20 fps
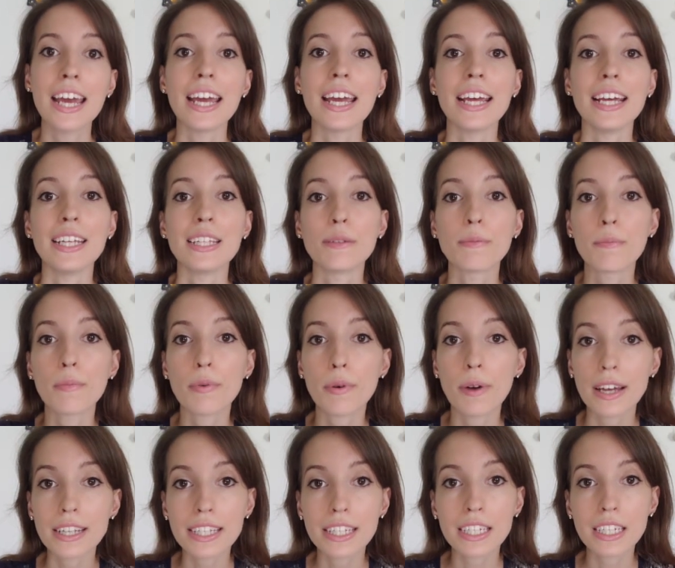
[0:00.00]
is
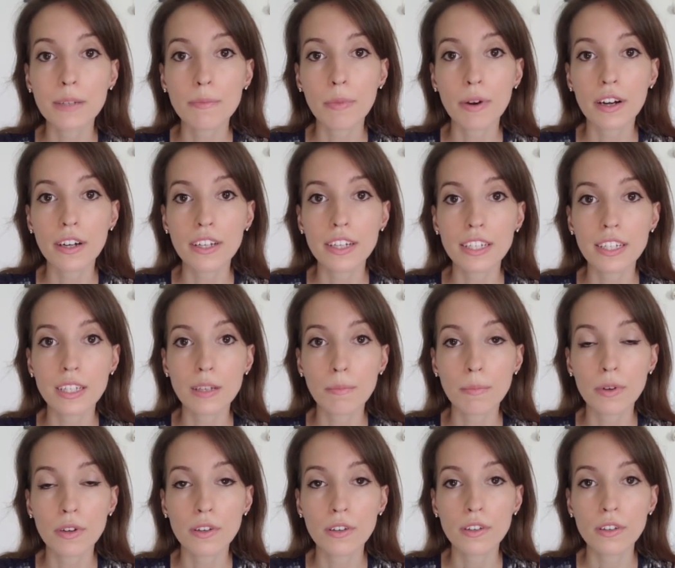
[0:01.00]
present
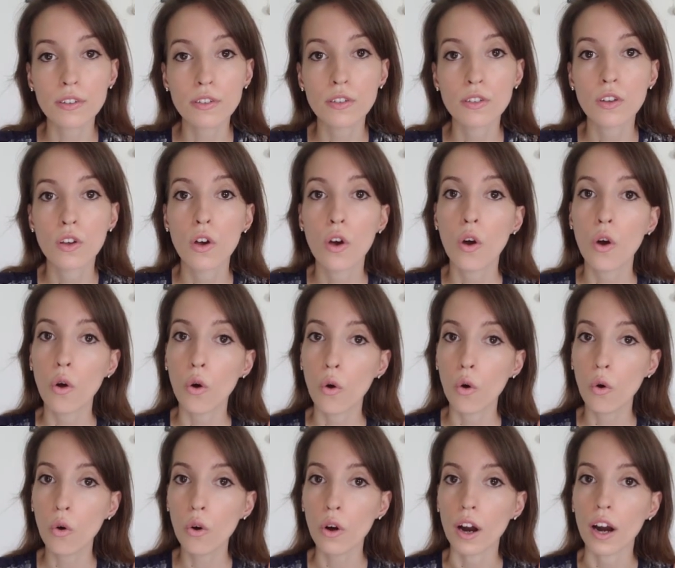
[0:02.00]
participles
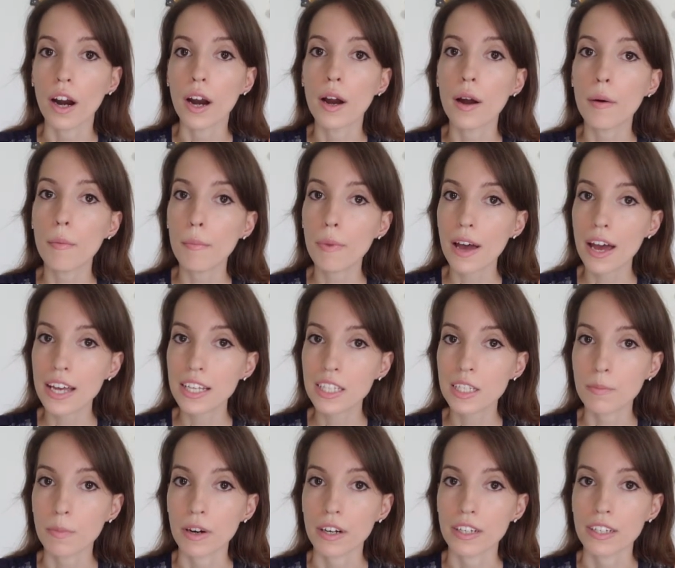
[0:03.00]
or past
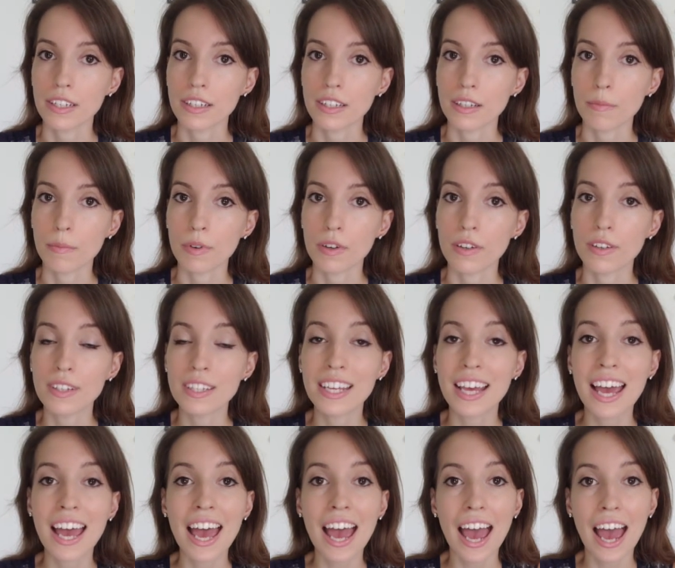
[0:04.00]
participles
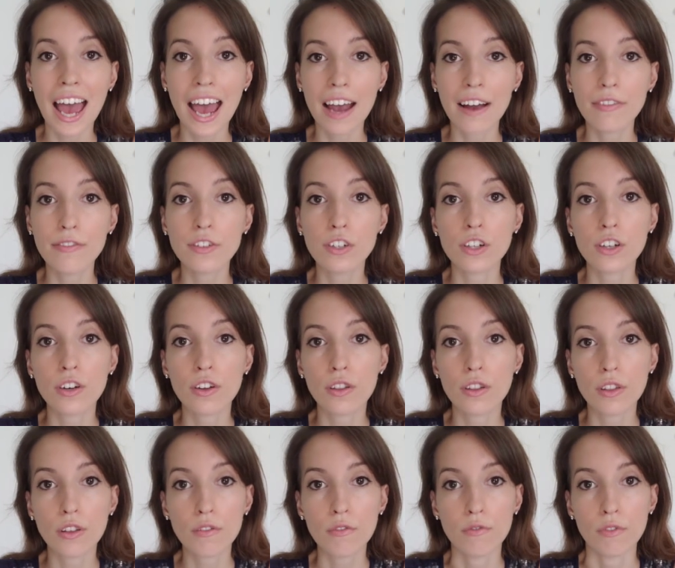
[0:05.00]
after
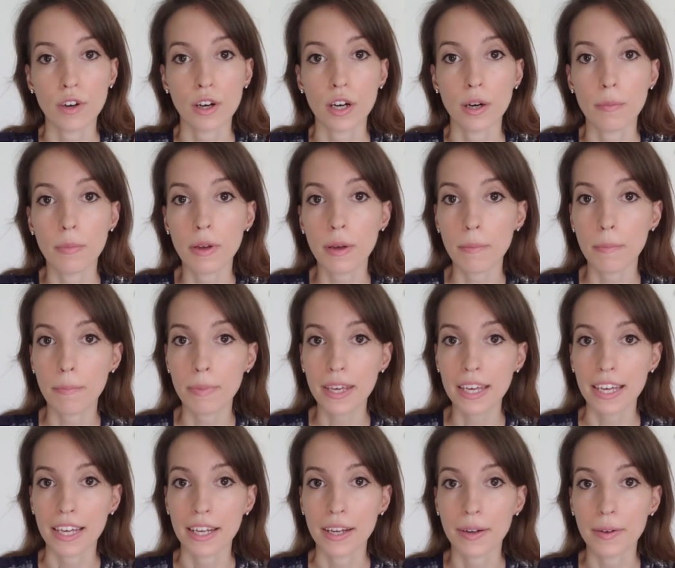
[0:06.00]
the verb
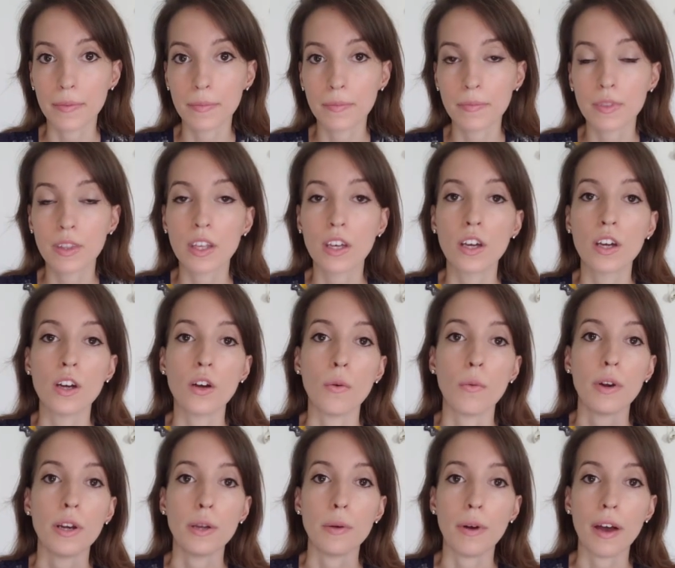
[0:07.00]
be.
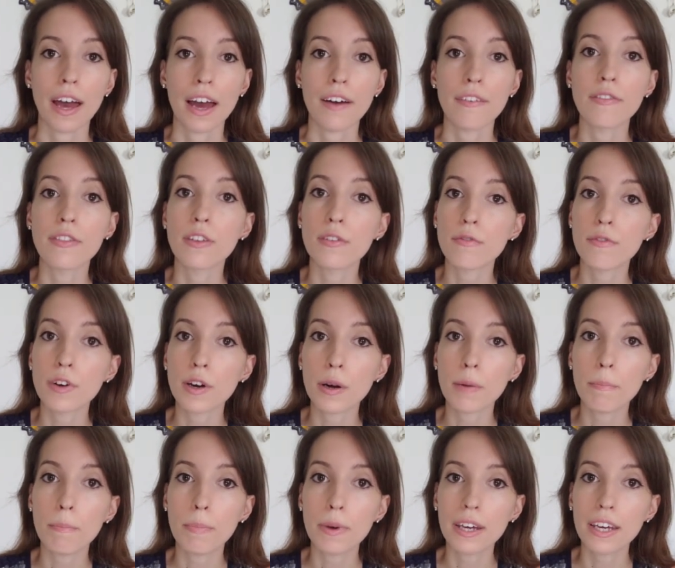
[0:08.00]
When you have the verb
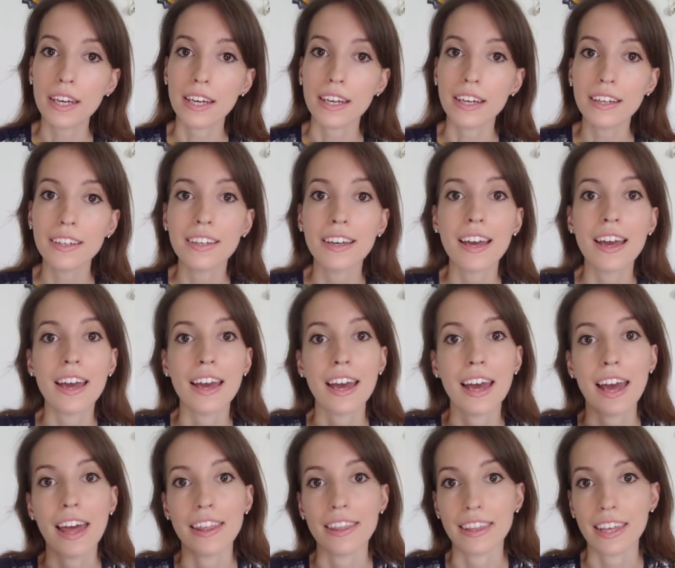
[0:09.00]
be
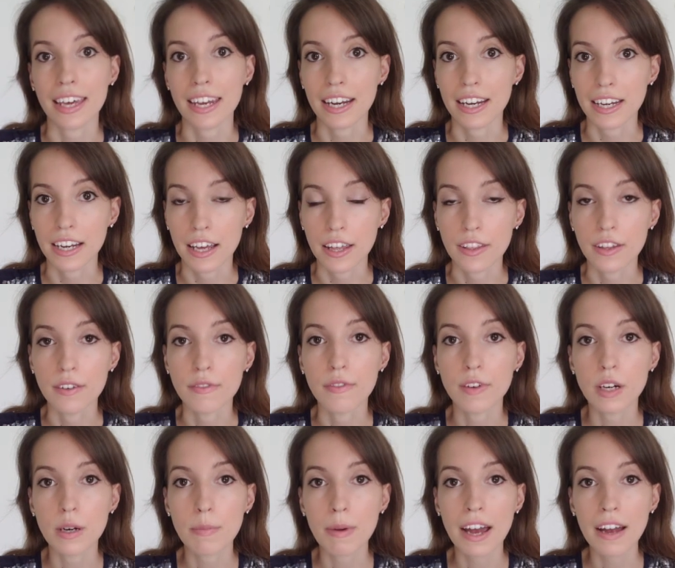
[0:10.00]
and then another
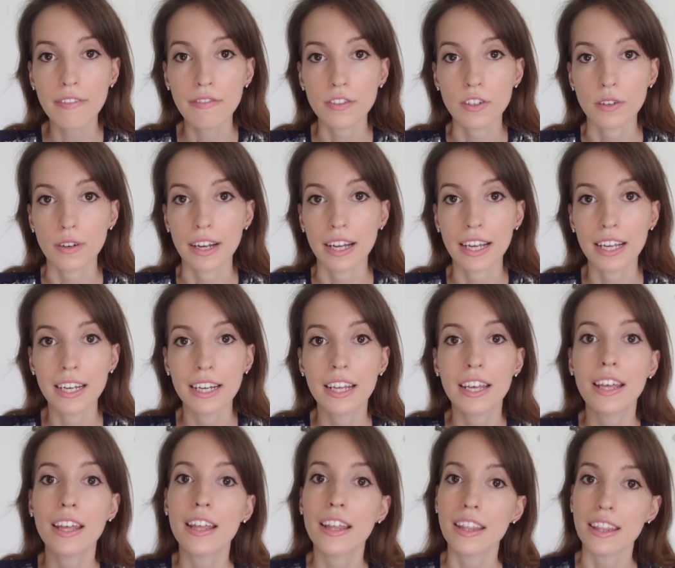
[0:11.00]
verb after it,
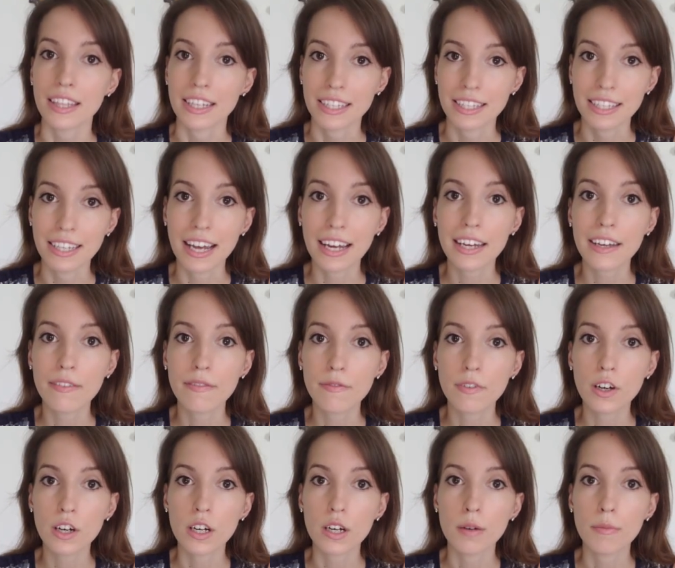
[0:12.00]
the second
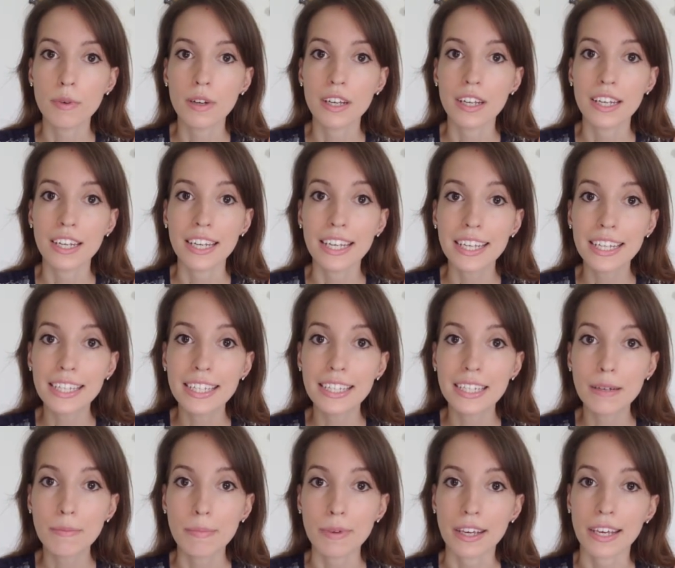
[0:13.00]
verb needs
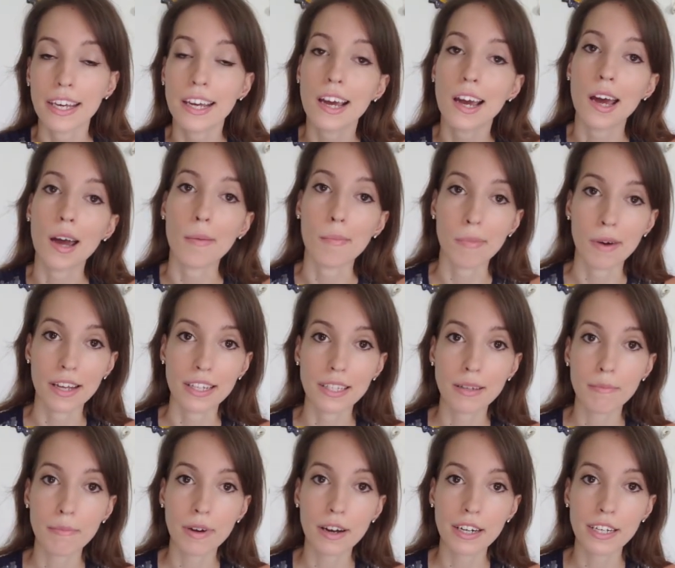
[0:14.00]
to be a
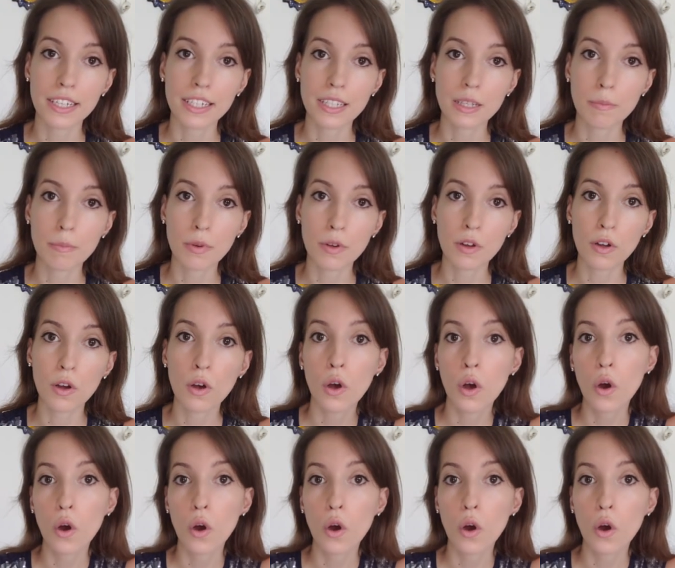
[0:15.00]
present participle